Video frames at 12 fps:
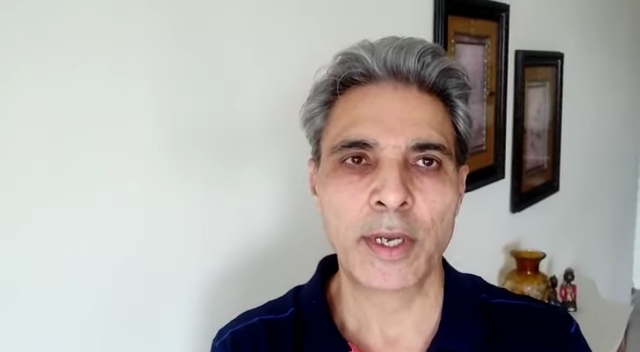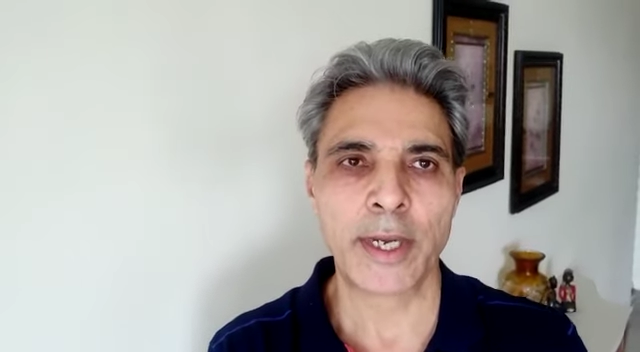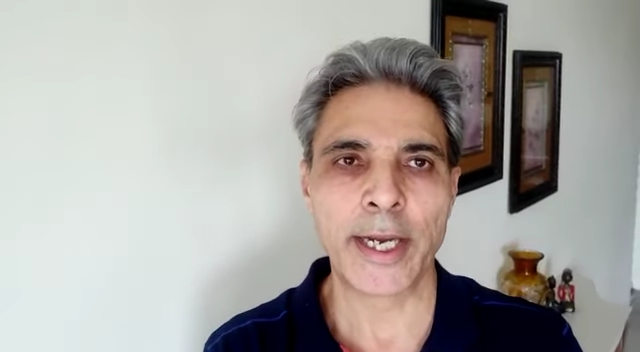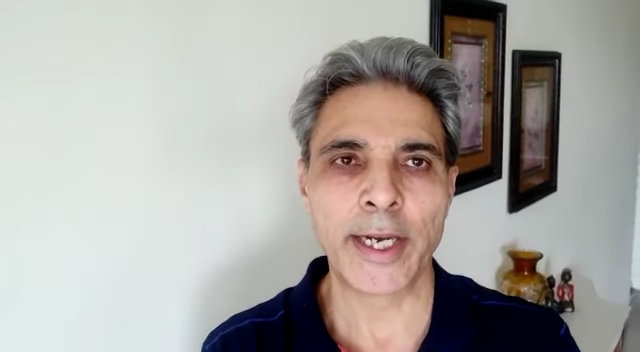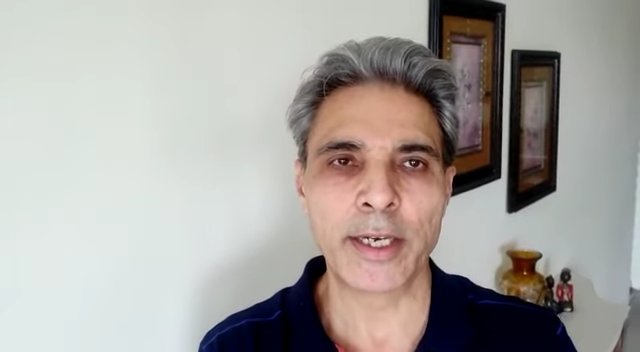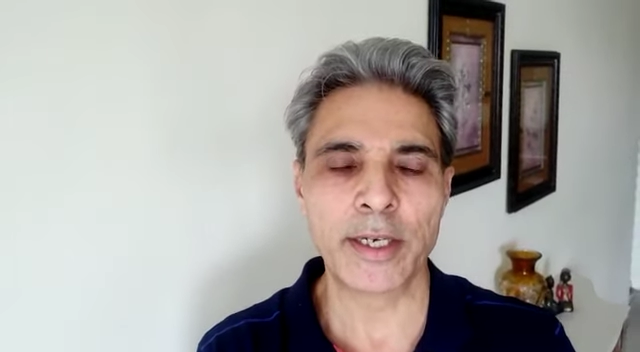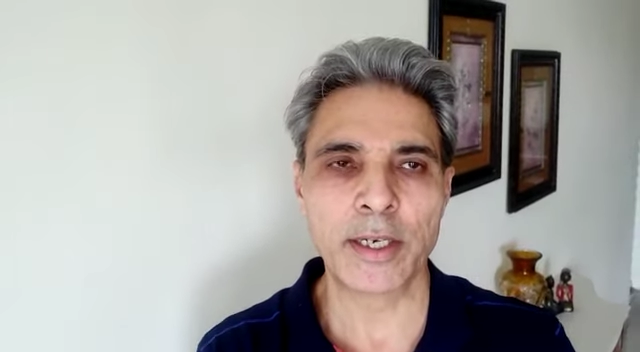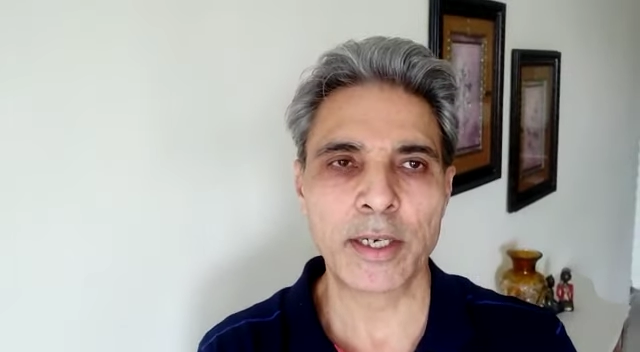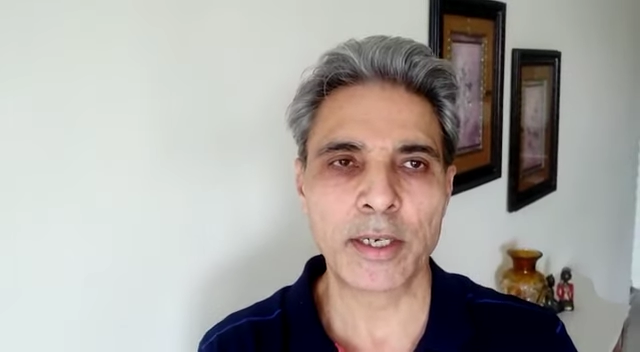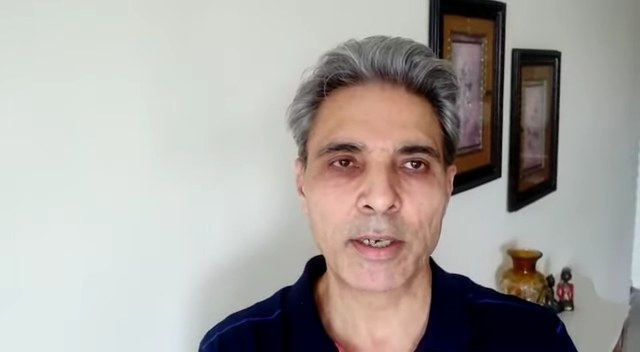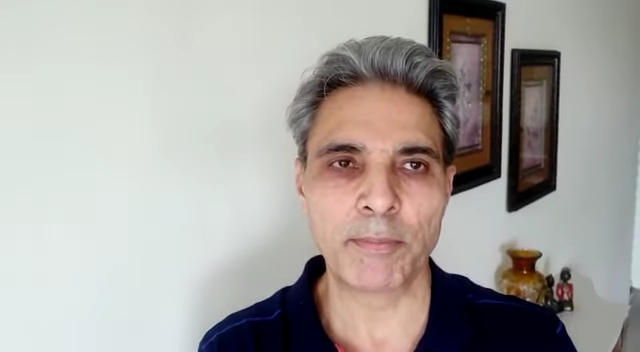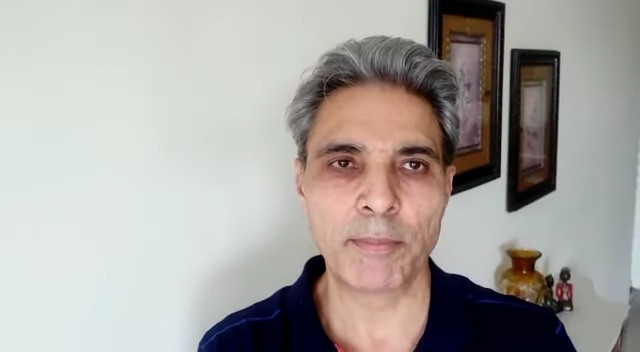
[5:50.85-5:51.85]
and
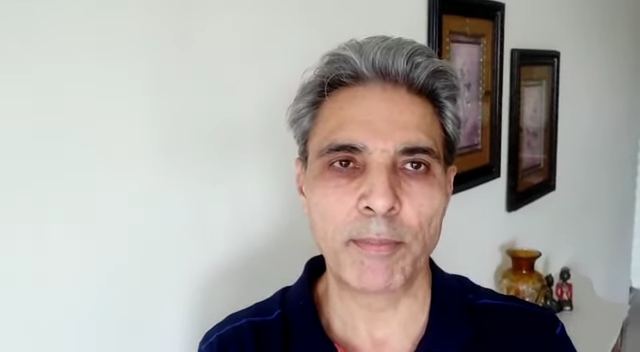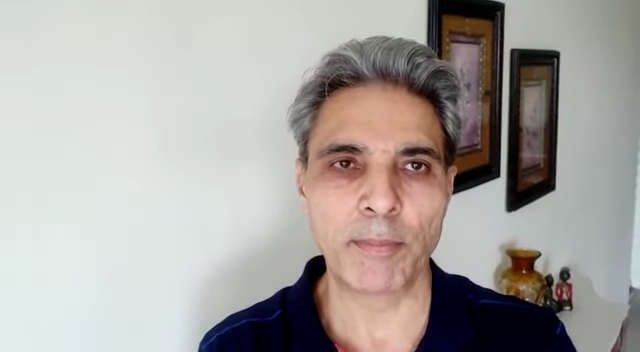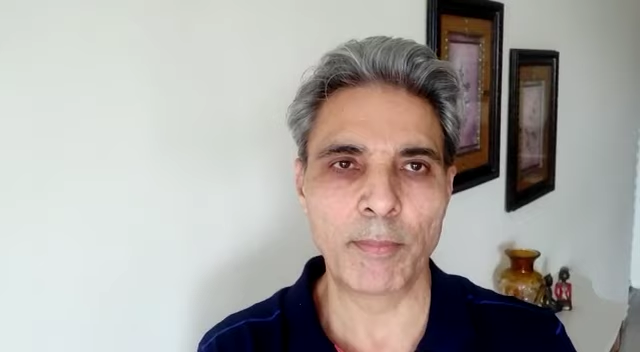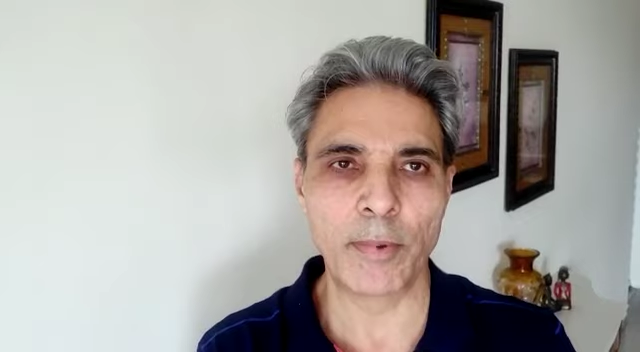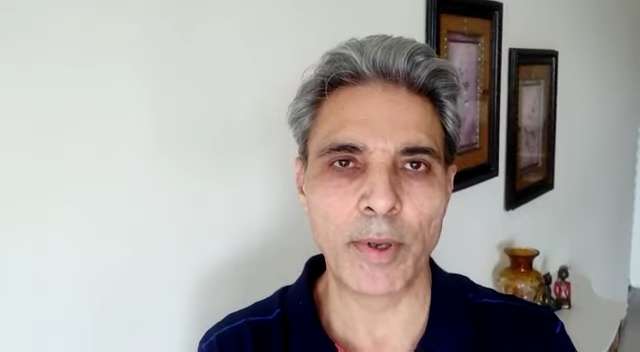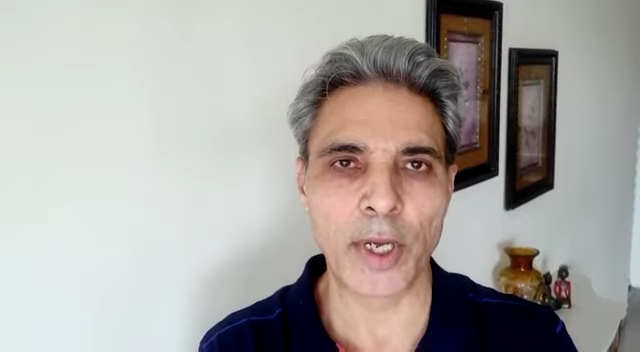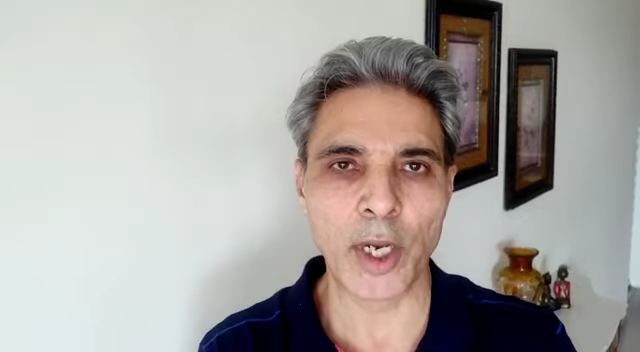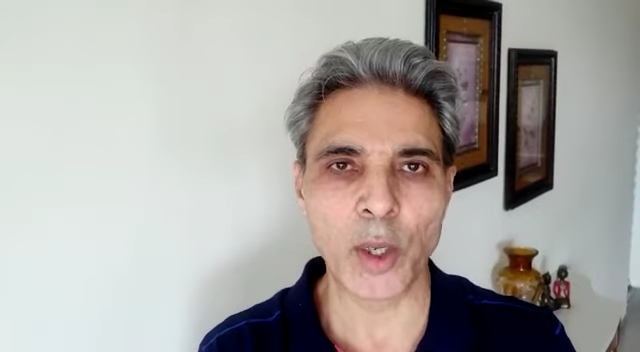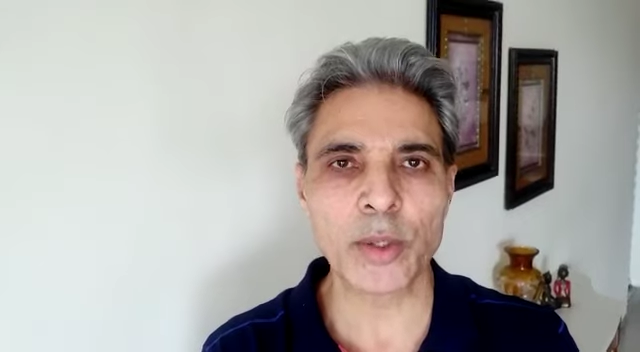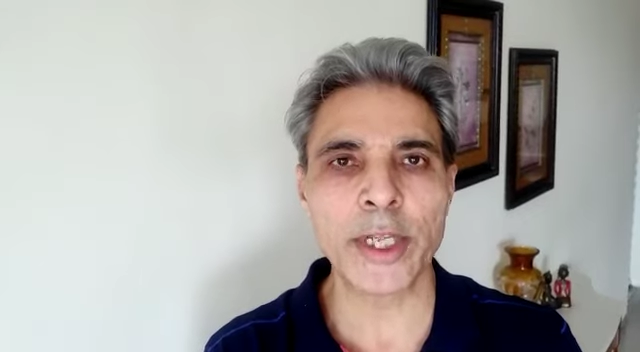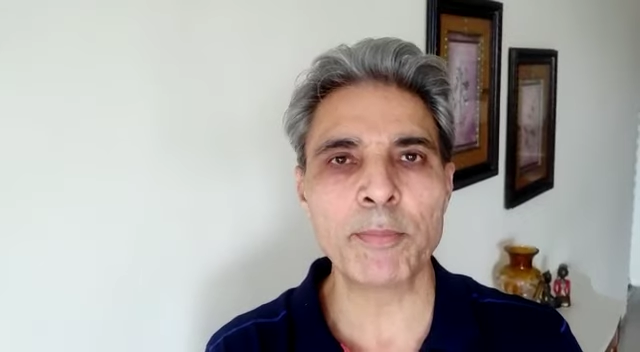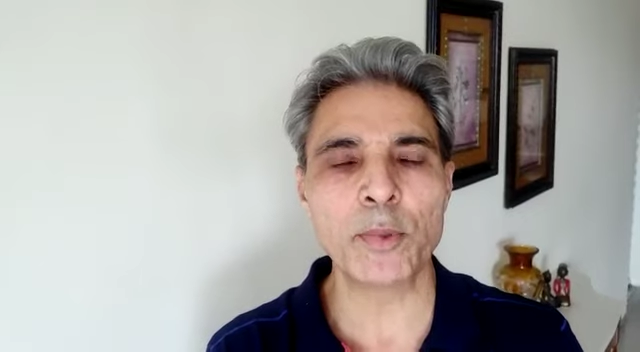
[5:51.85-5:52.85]

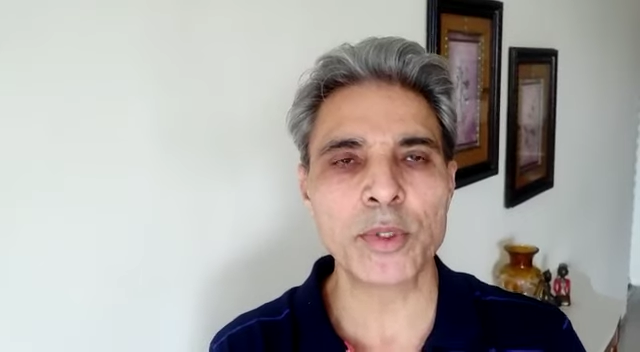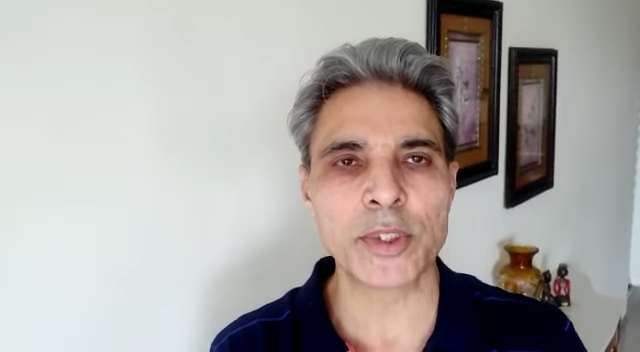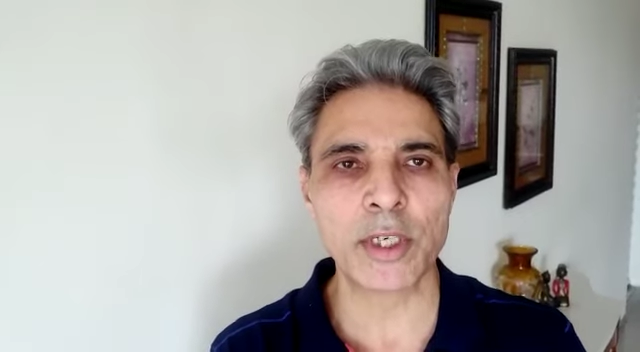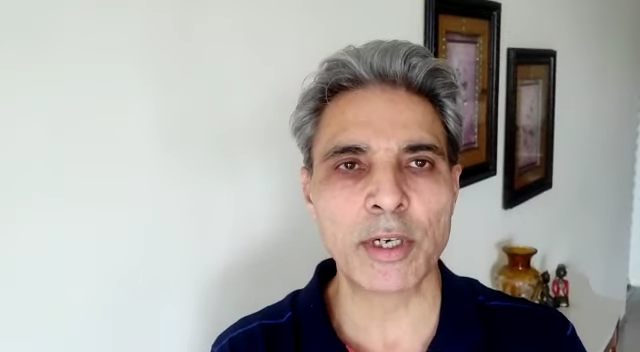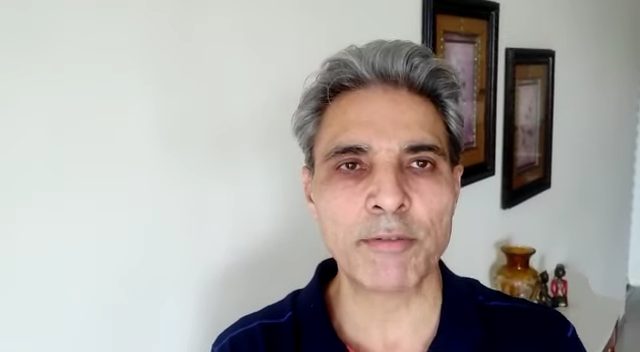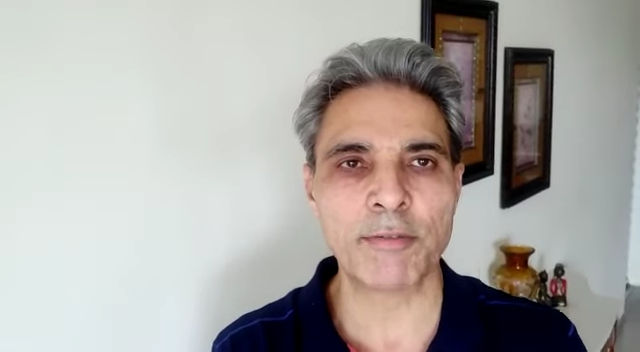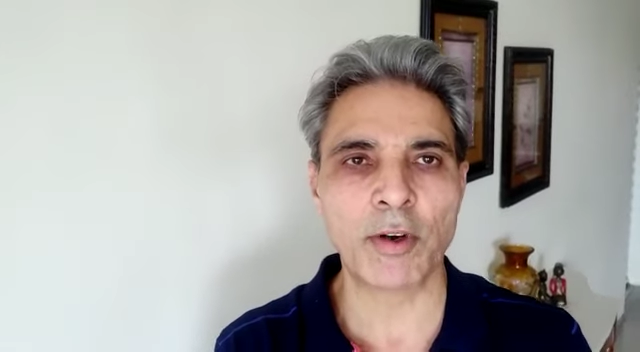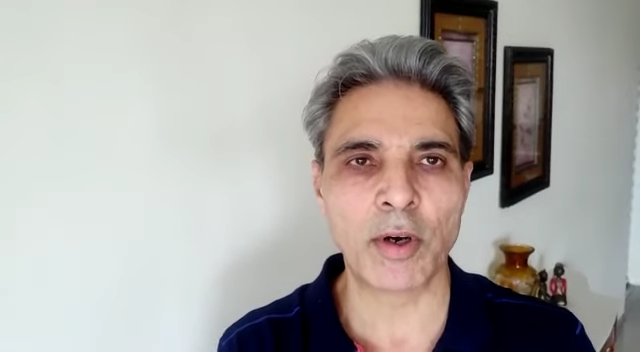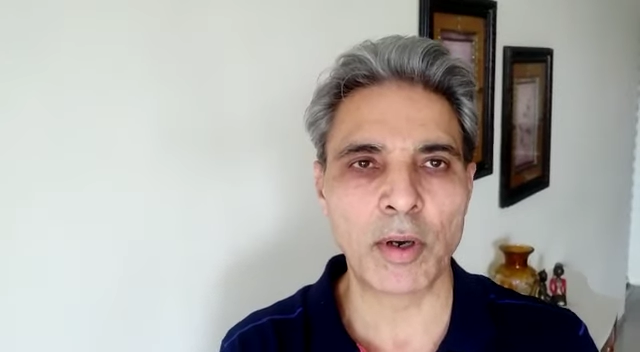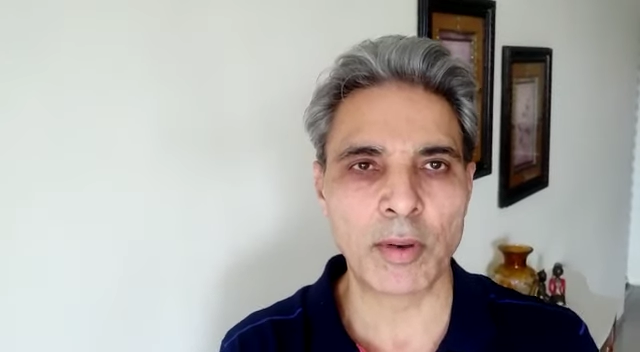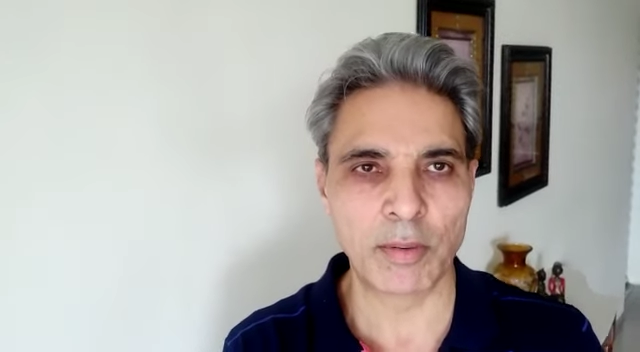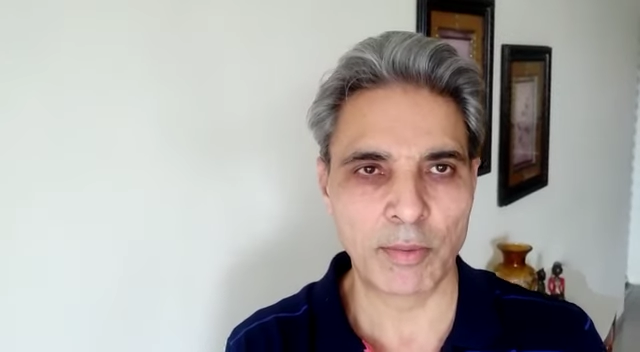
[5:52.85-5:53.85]
allow them to serve
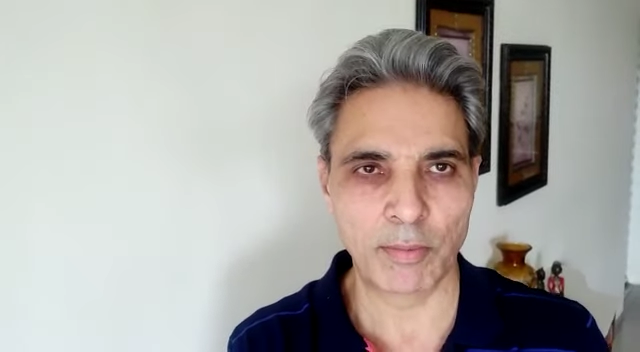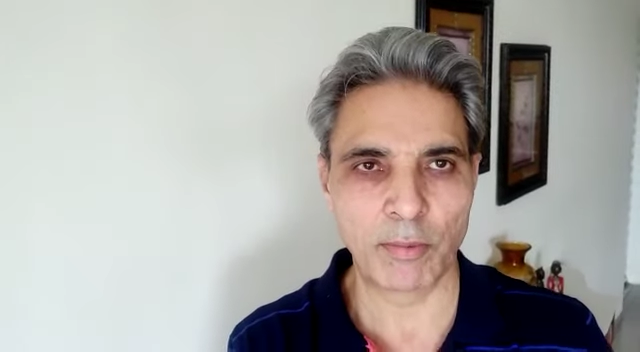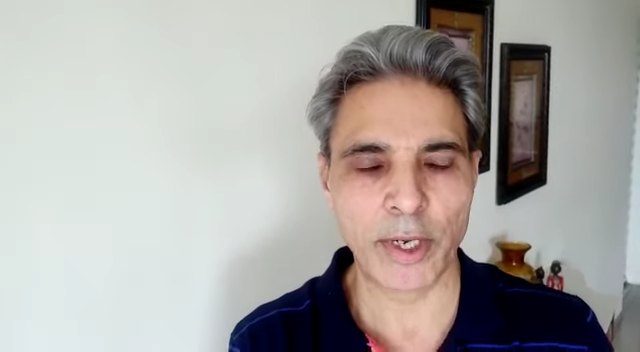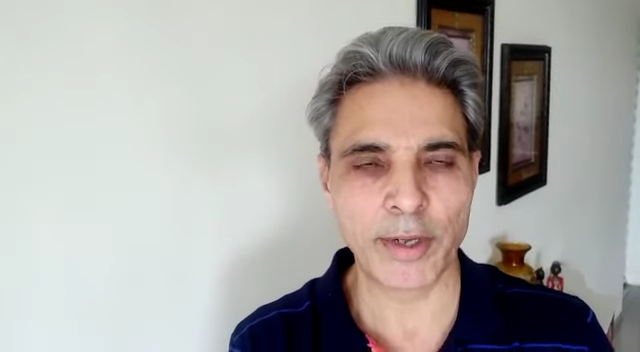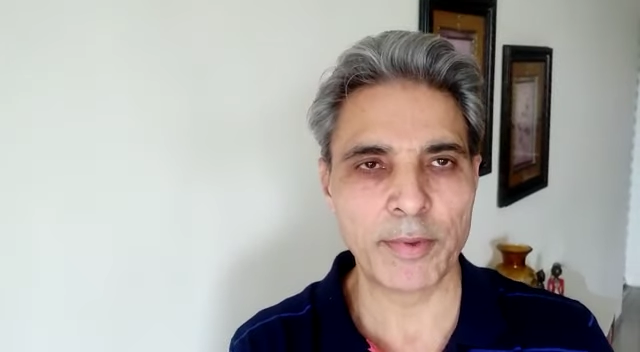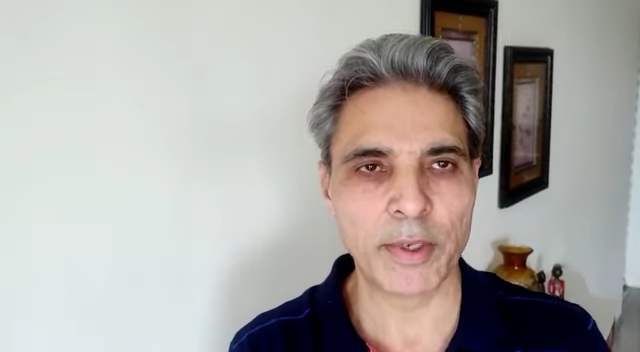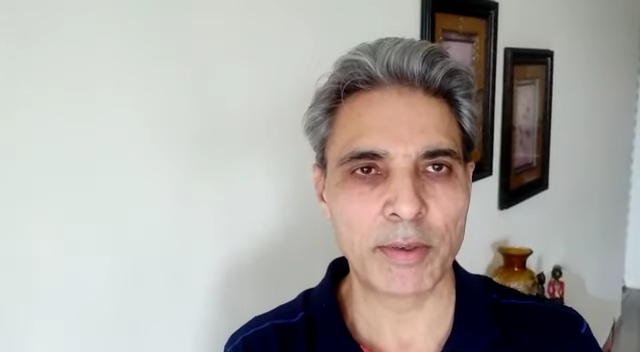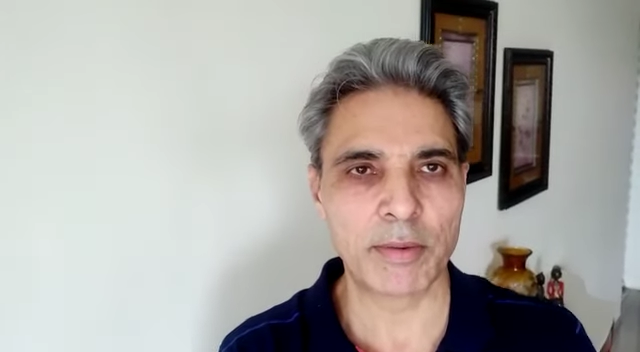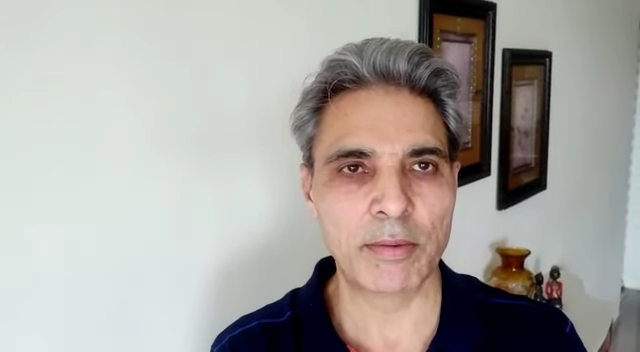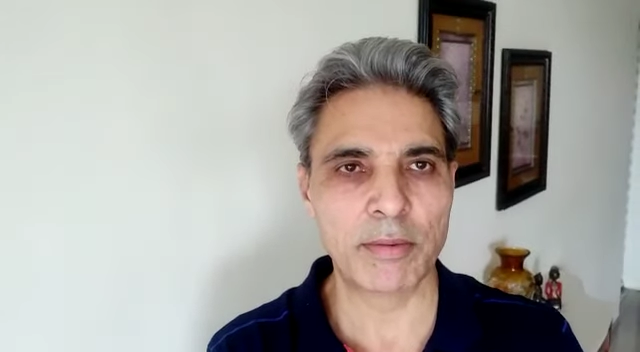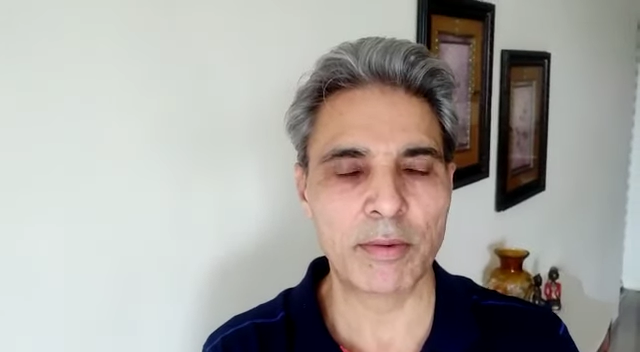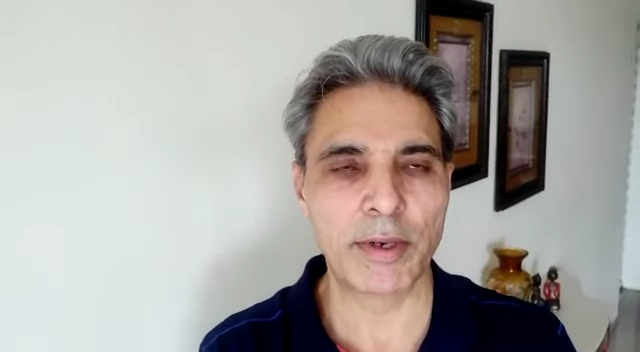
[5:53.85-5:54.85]
for whatever